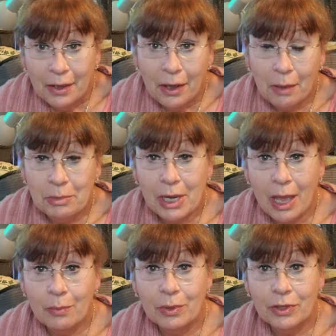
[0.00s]
I mean,
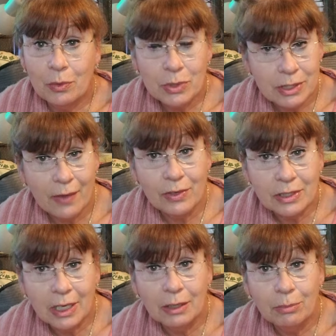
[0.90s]
there were
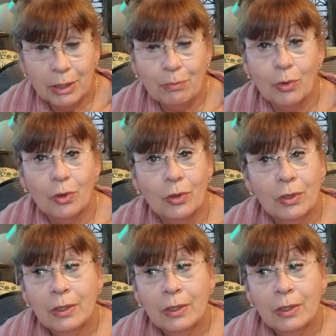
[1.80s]
17 people